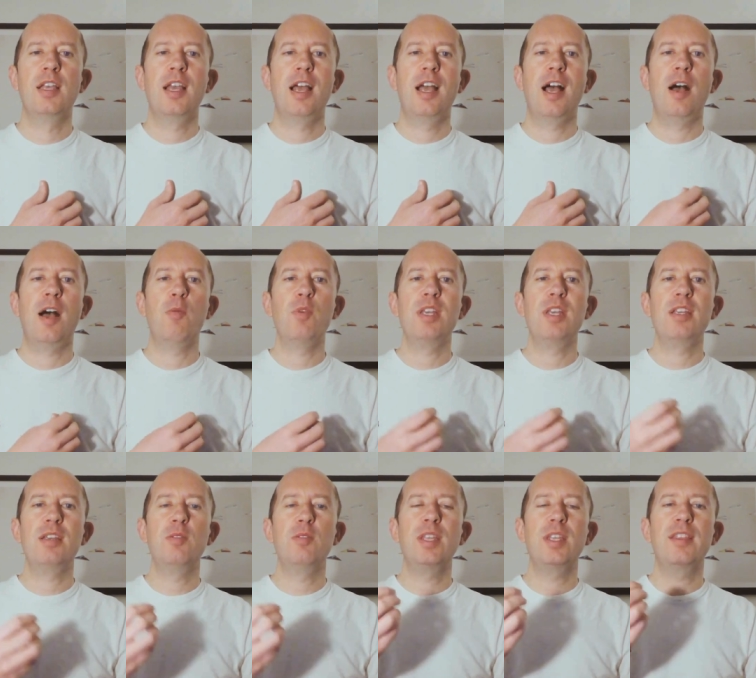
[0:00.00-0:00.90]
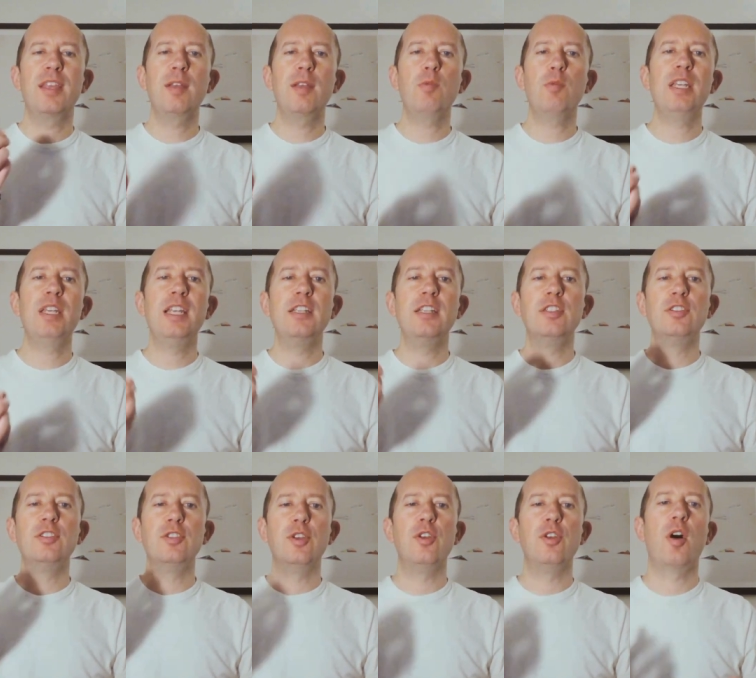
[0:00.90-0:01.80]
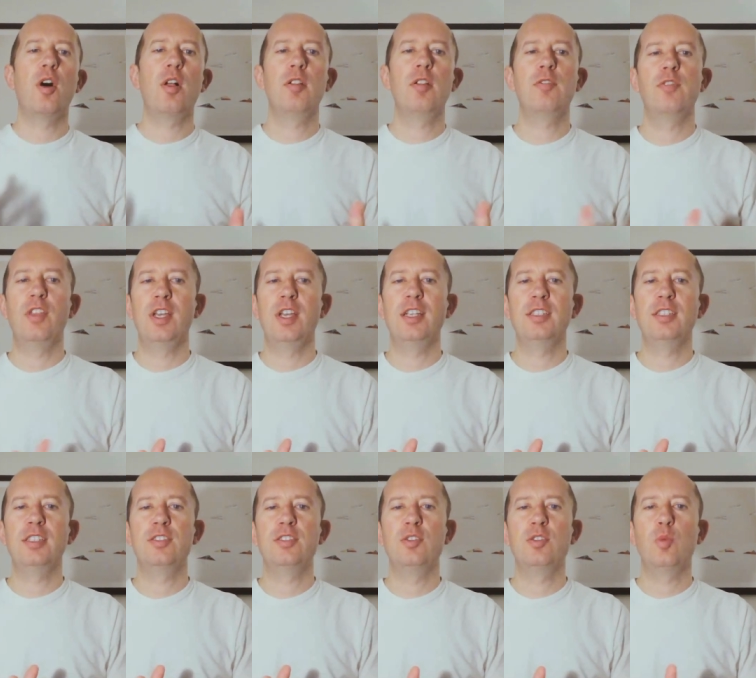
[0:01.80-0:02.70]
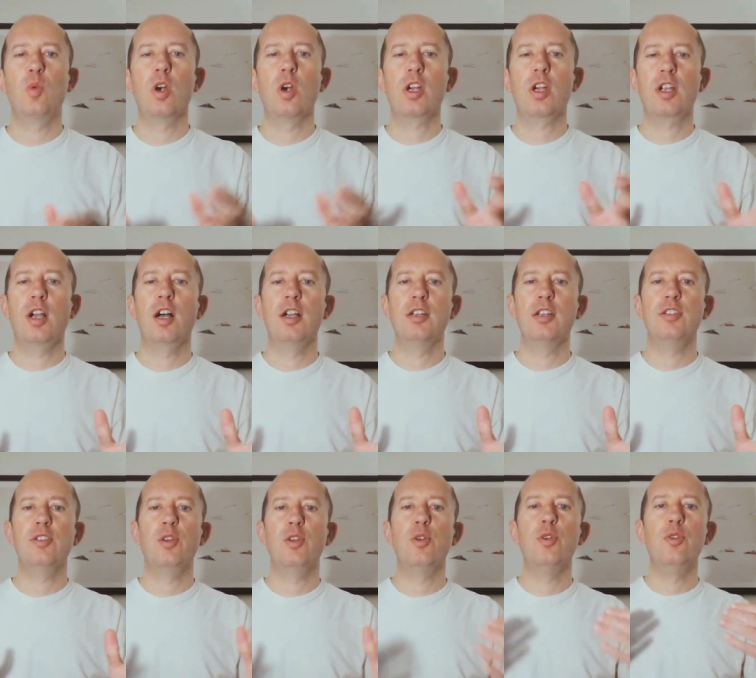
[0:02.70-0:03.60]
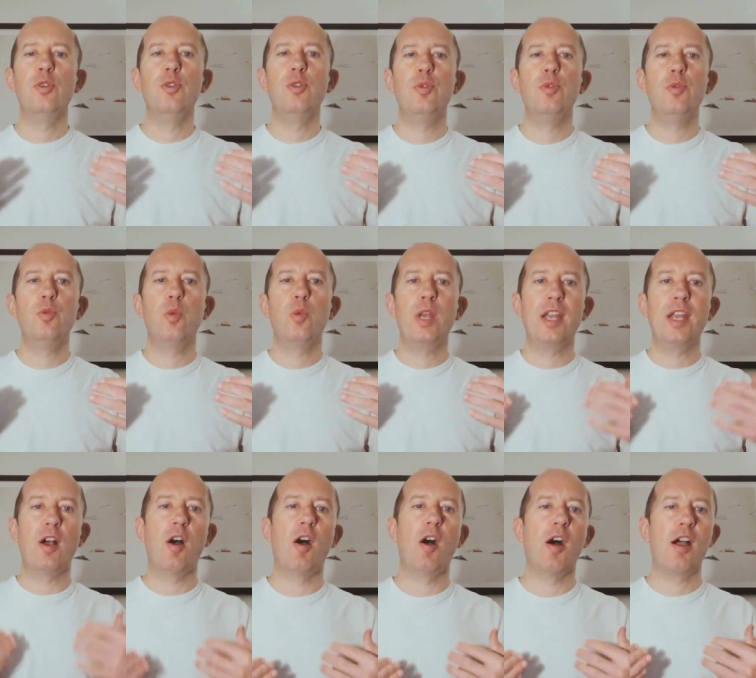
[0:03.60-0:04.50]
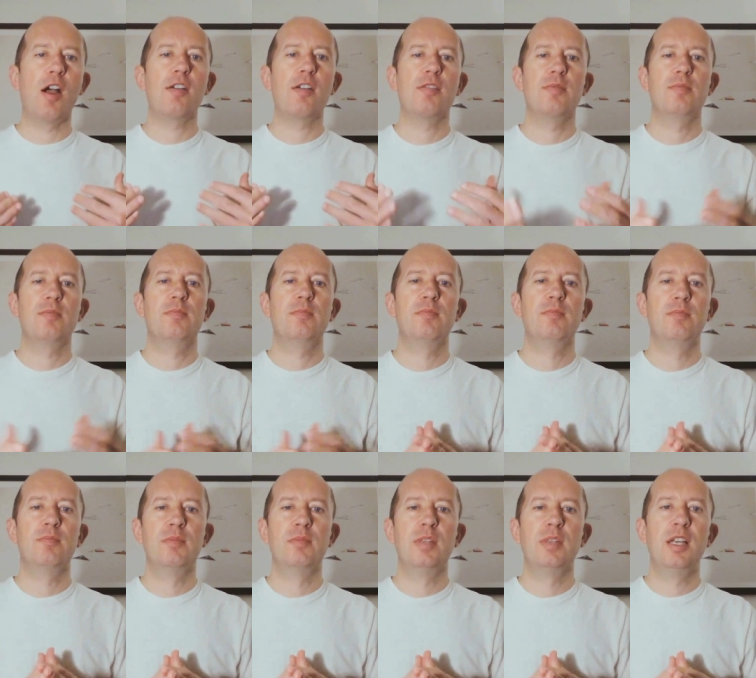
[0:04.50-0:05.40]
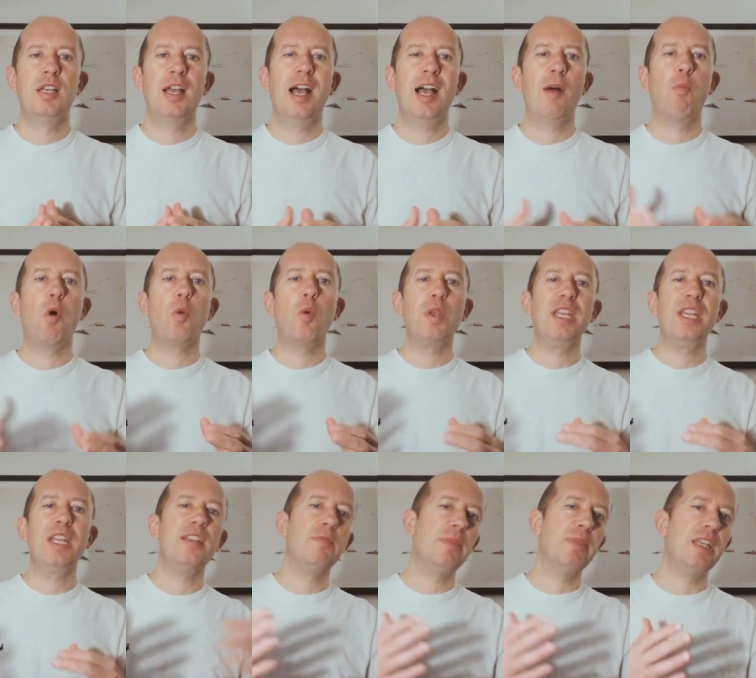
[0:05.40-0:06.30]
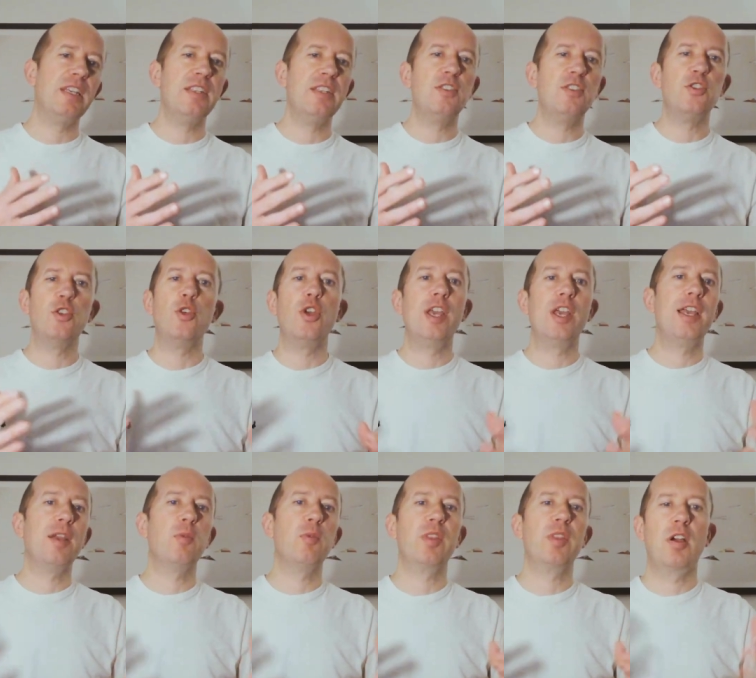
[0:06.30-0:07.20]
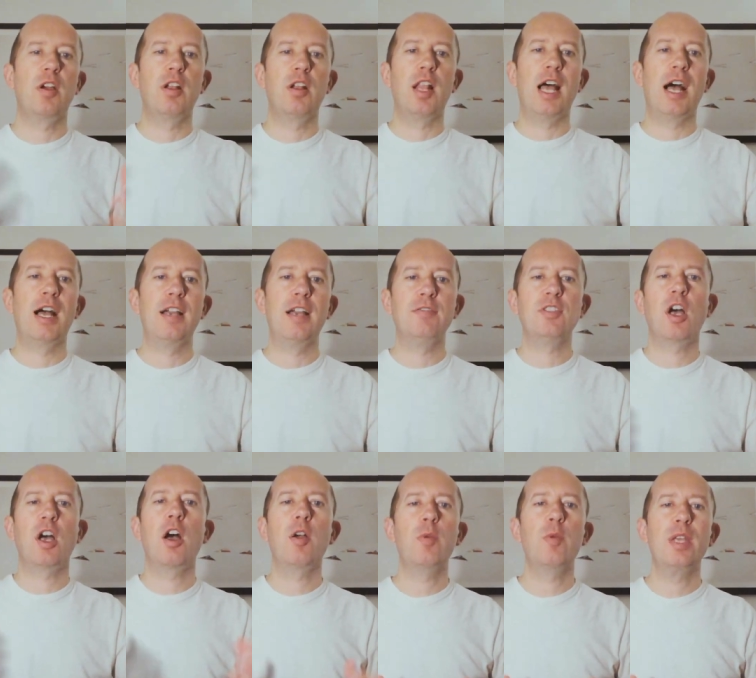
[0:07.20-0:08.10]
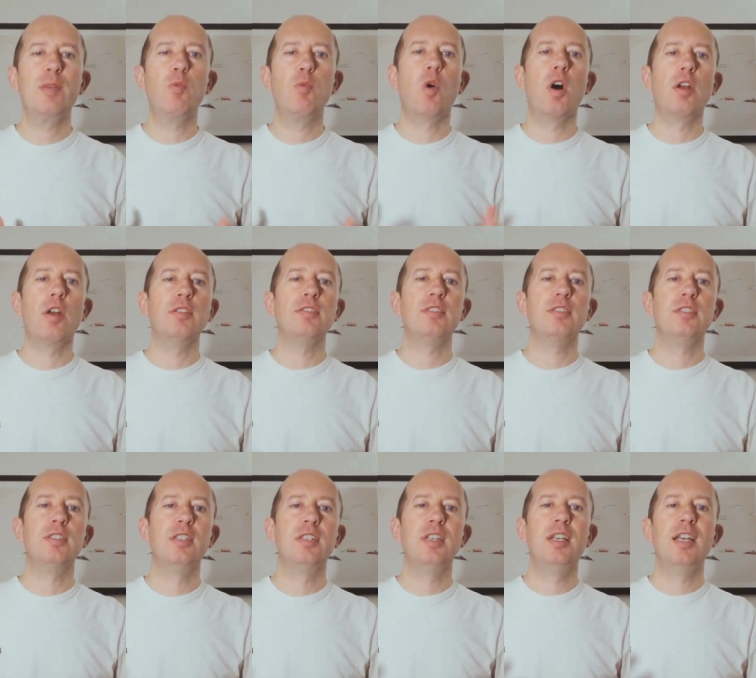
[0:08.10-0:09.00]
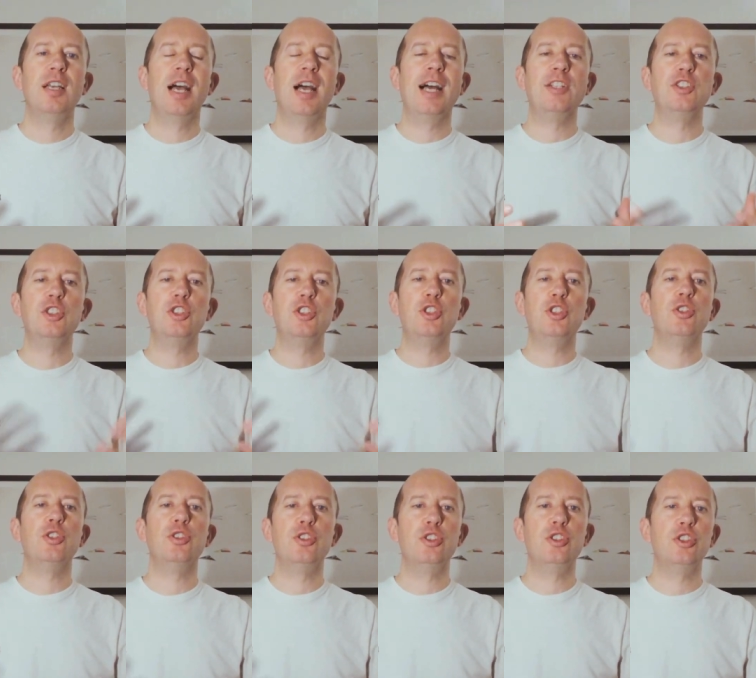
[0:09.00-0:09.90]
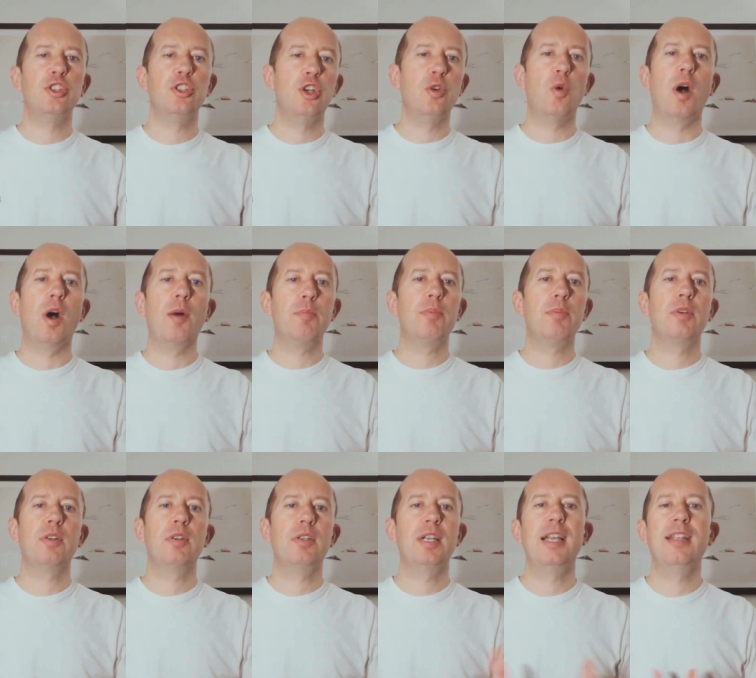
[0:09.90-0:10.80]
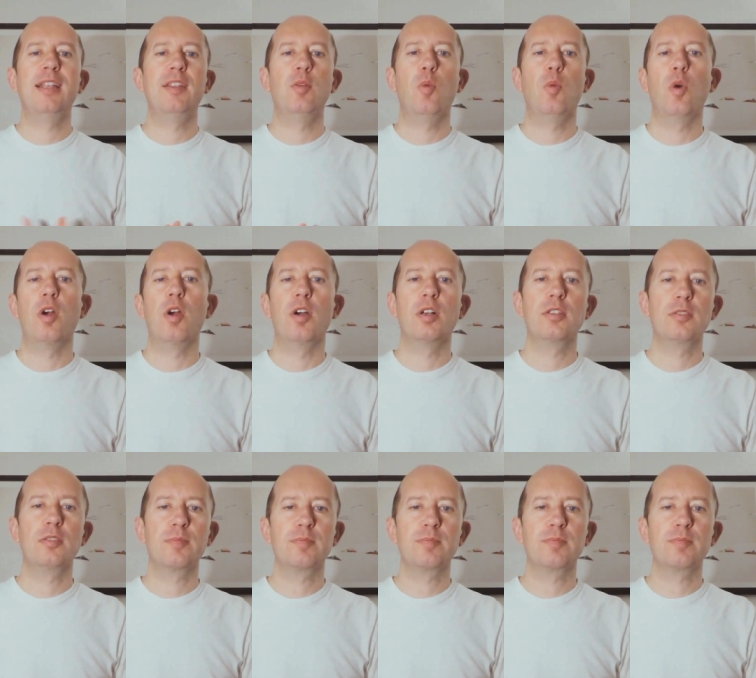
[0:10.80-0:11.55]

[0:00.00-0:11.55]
And we, we think we need to do all of this to work out who we are and what we need to be doing with our lives, how we want and should show up in the world.